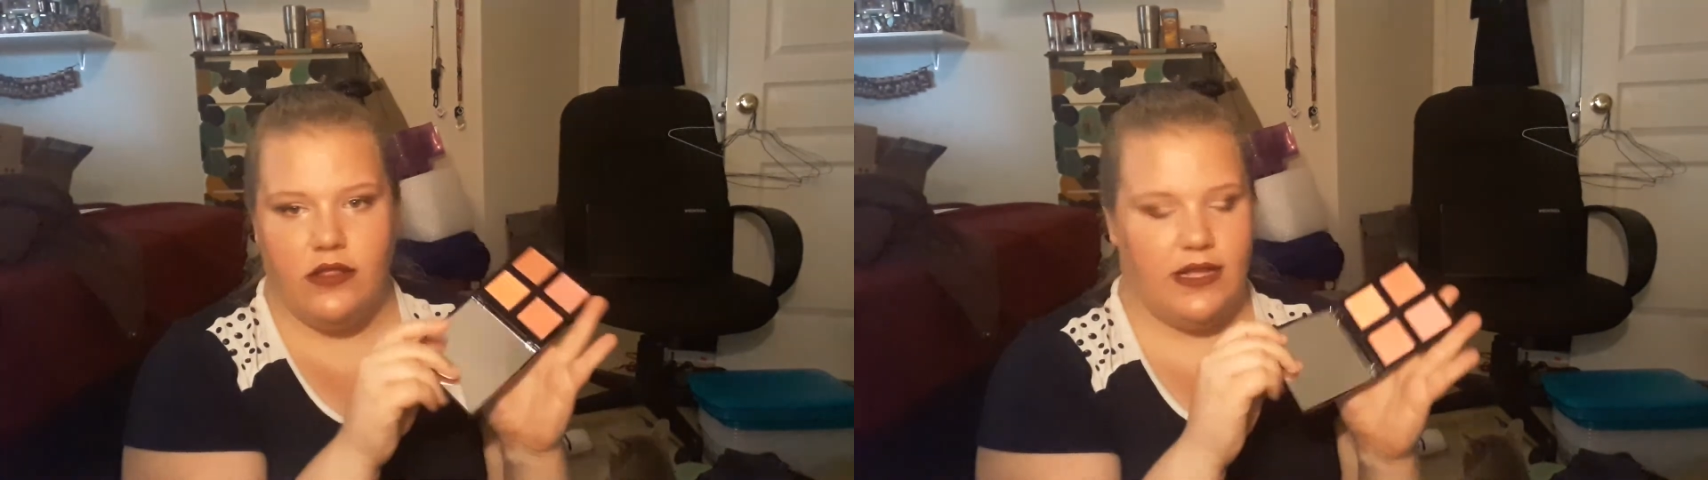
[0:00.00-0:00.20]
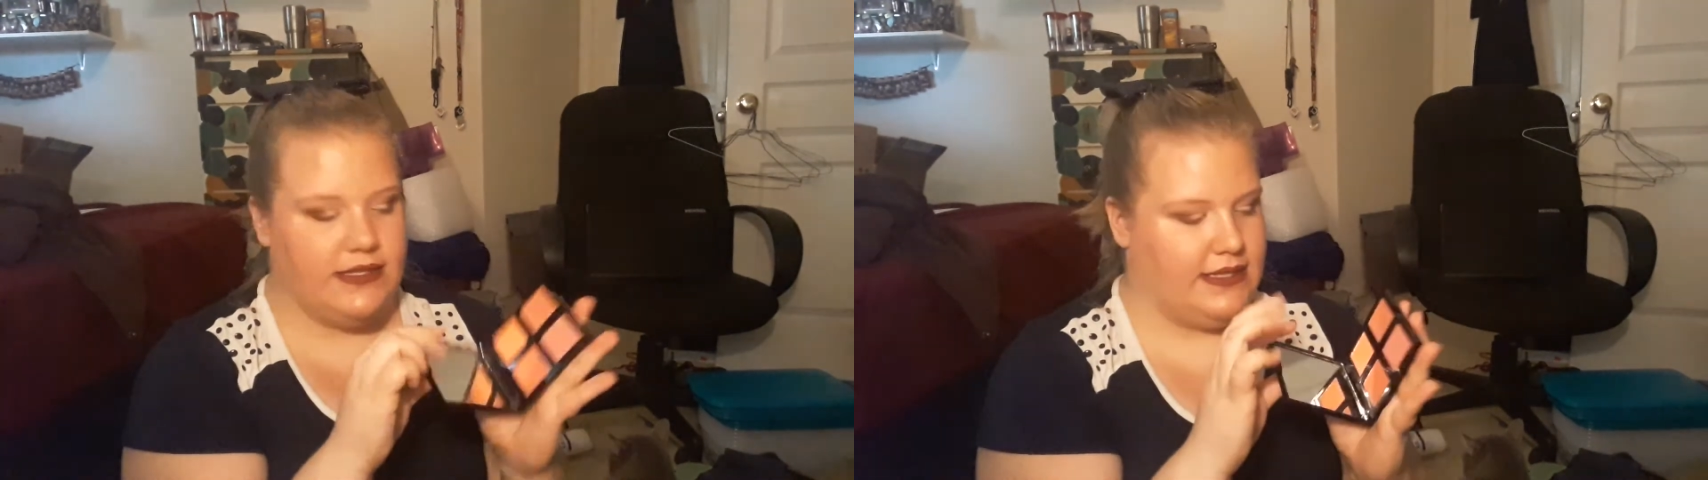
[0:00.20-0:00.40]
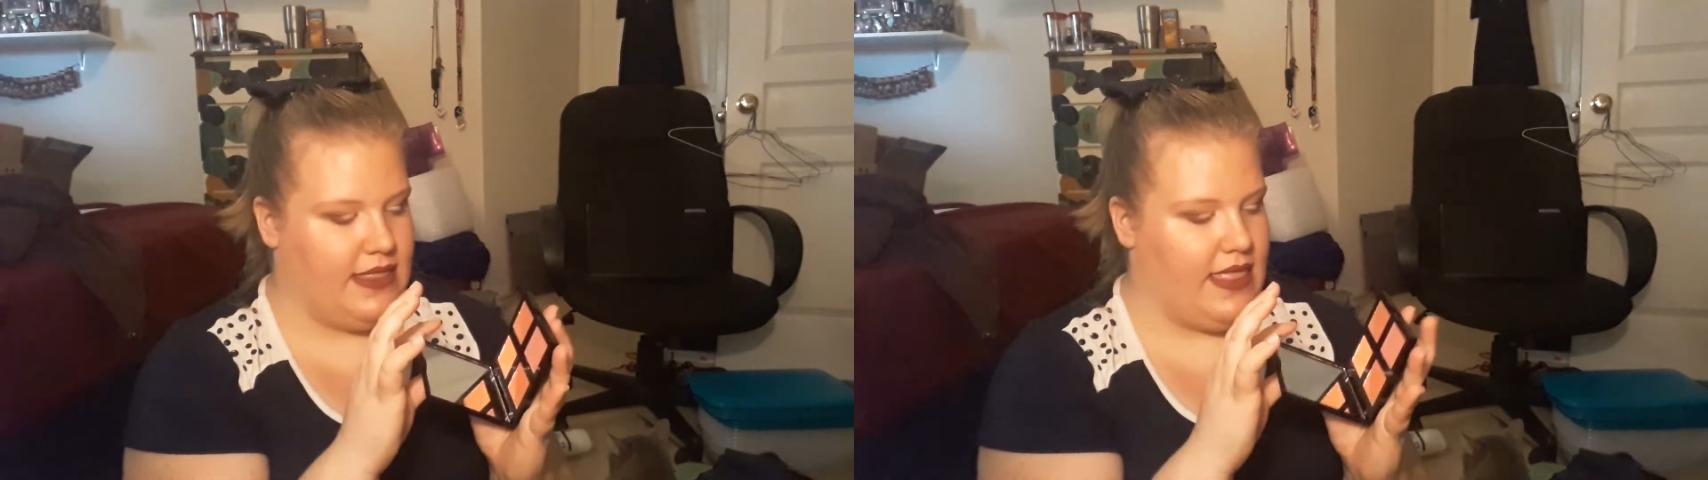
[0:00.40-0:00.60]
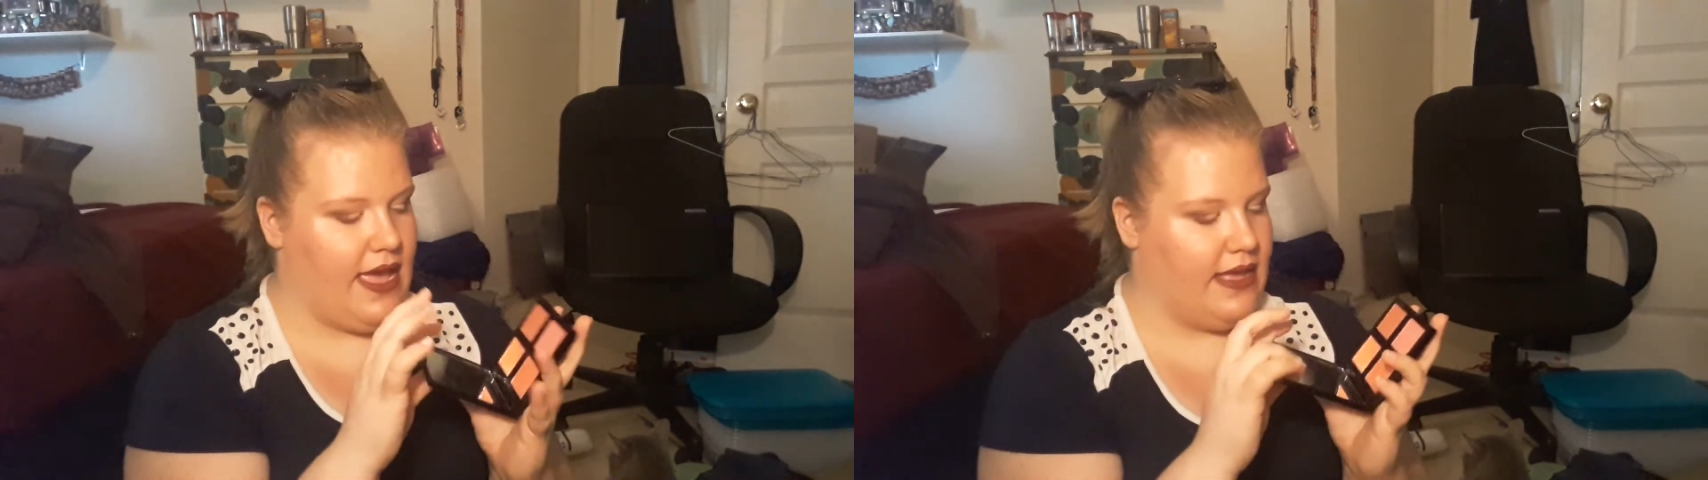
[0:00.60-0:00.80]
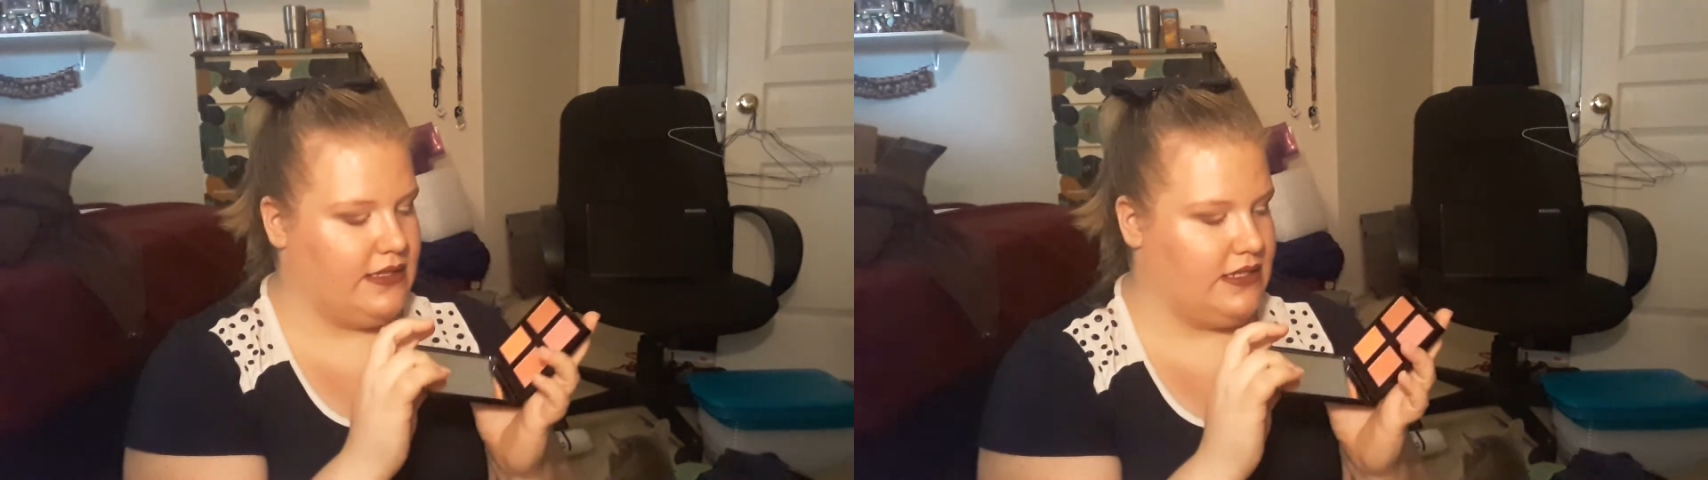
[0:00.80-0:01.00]
that's
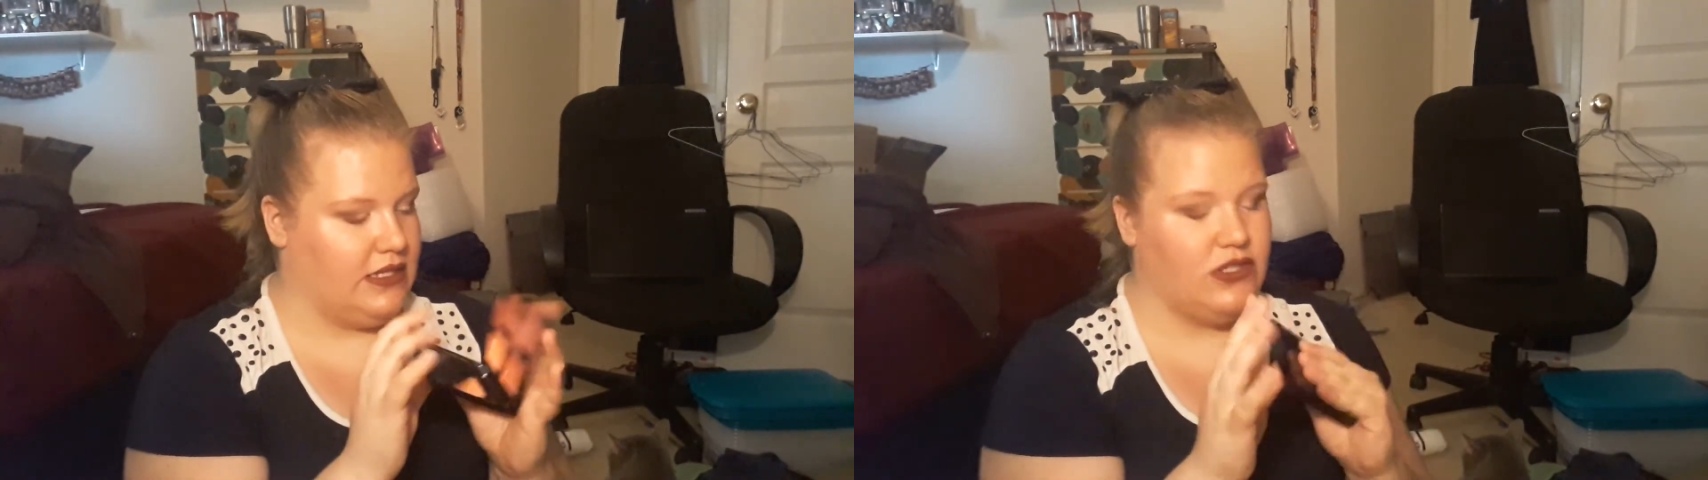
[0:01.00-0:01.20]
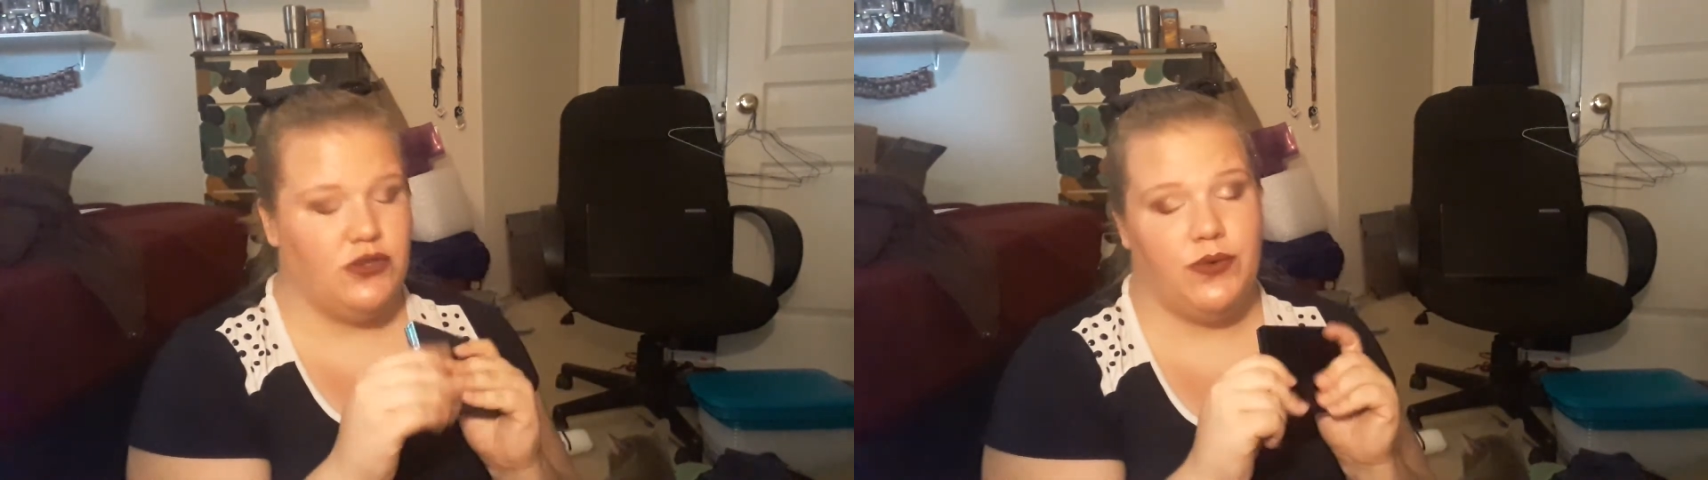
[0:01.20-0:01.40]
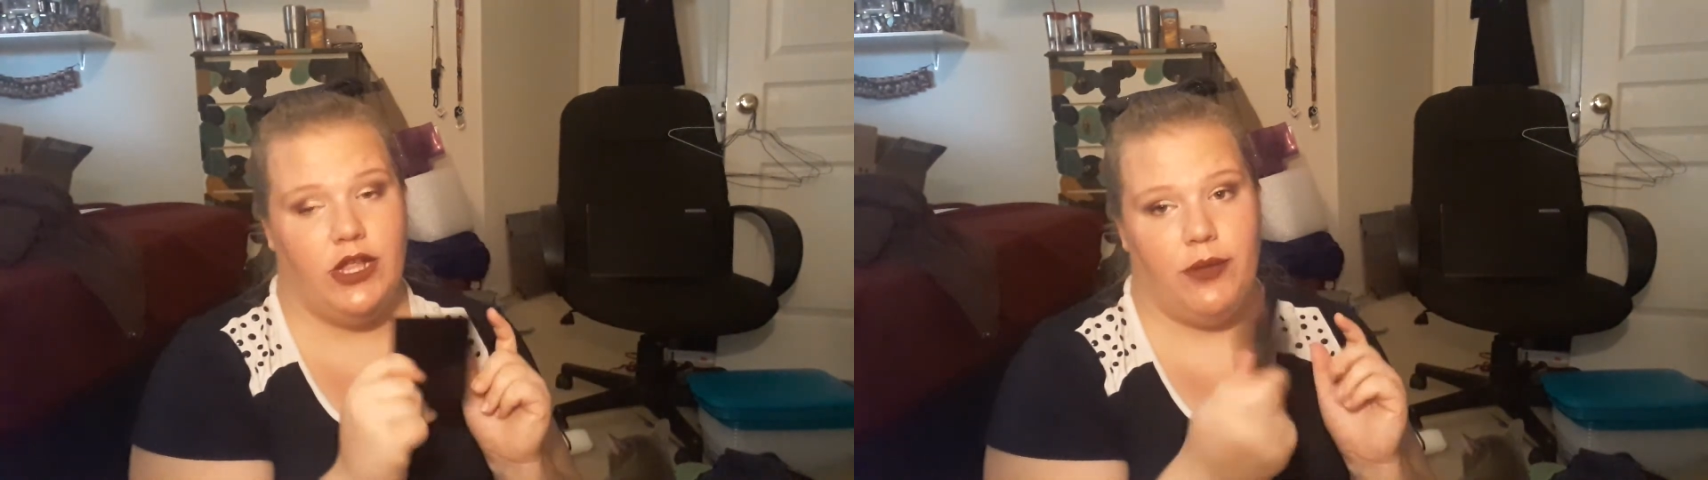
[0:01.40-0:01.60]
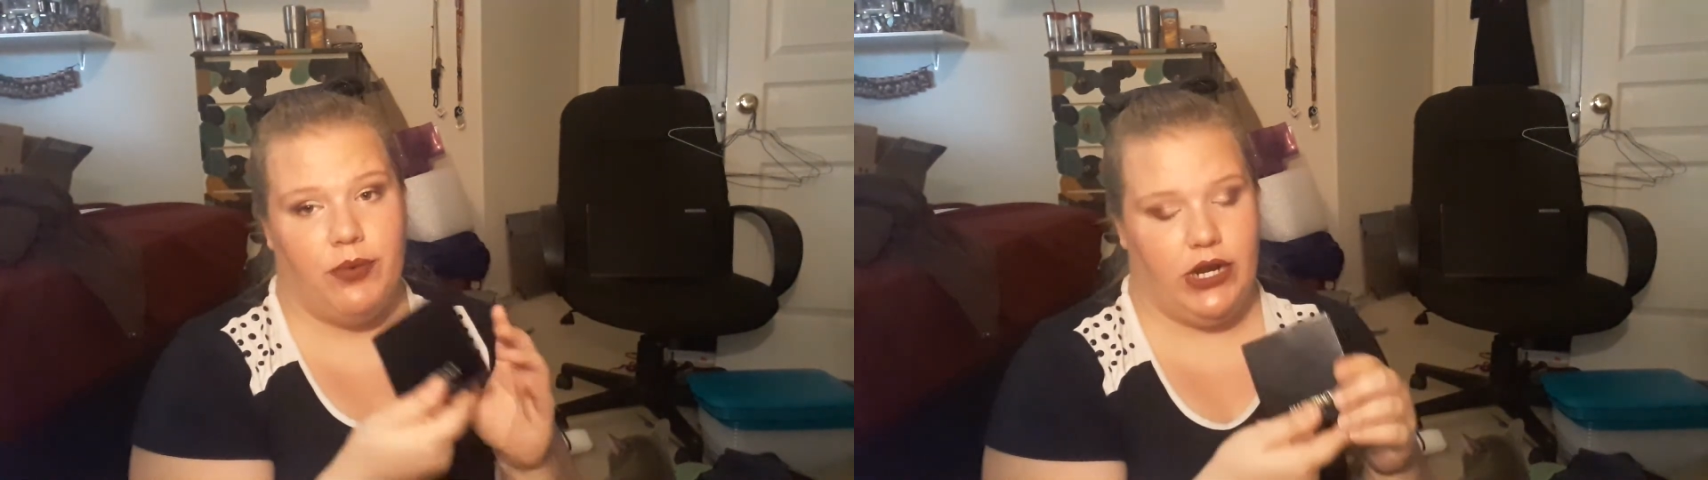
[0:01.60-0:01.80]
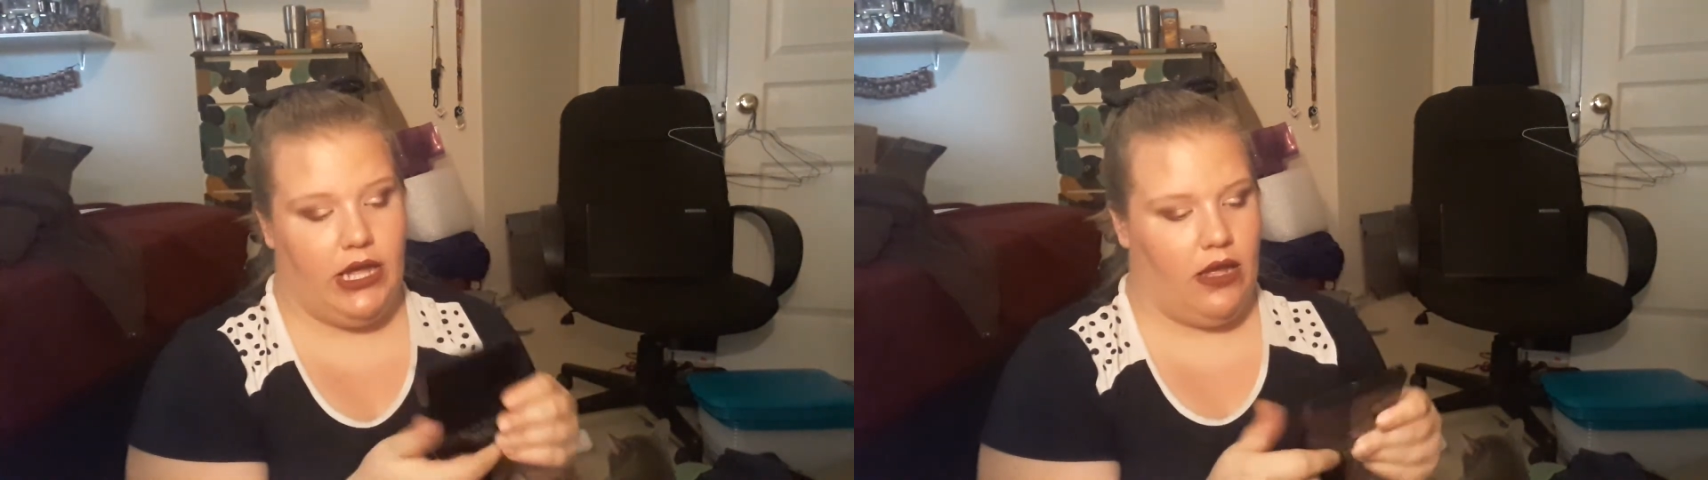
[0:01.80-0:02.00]
that. These are really
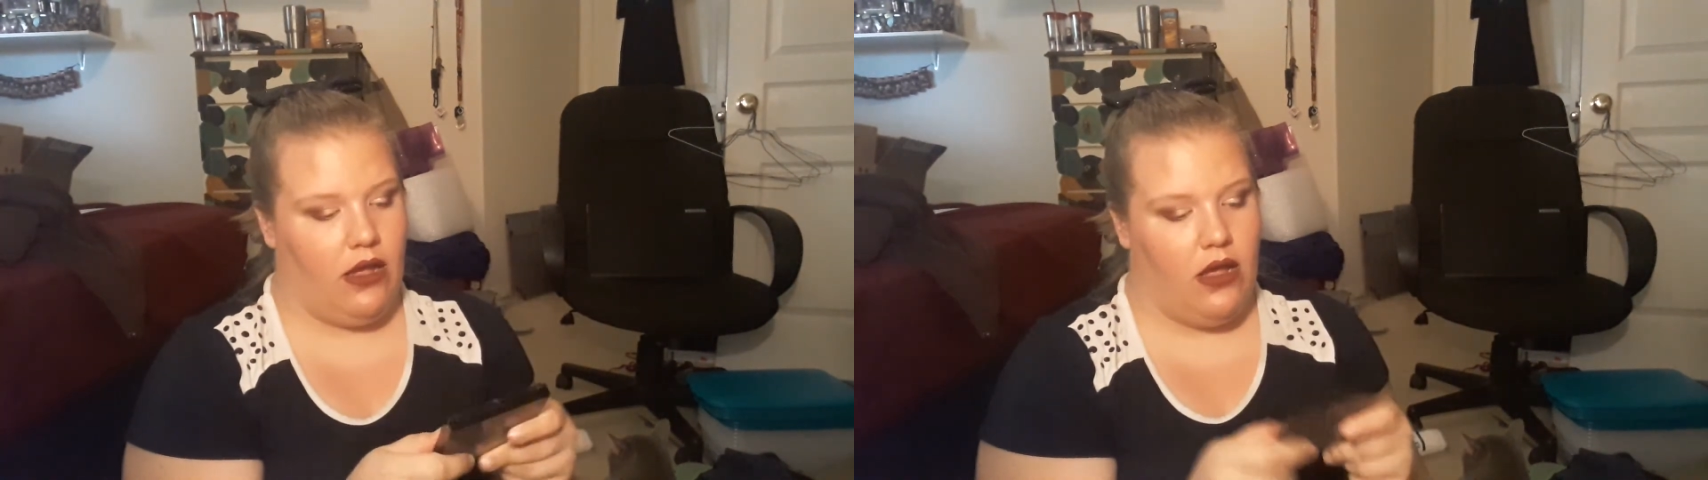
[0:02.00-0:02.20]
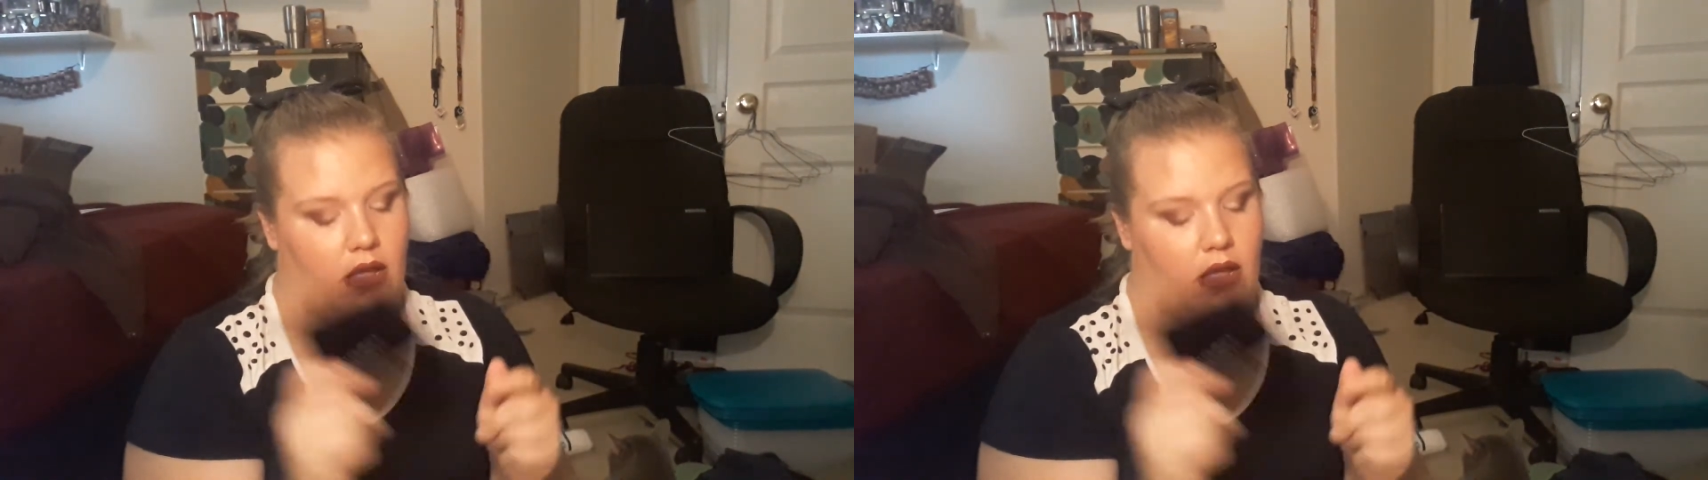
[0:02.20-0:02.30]
pretty.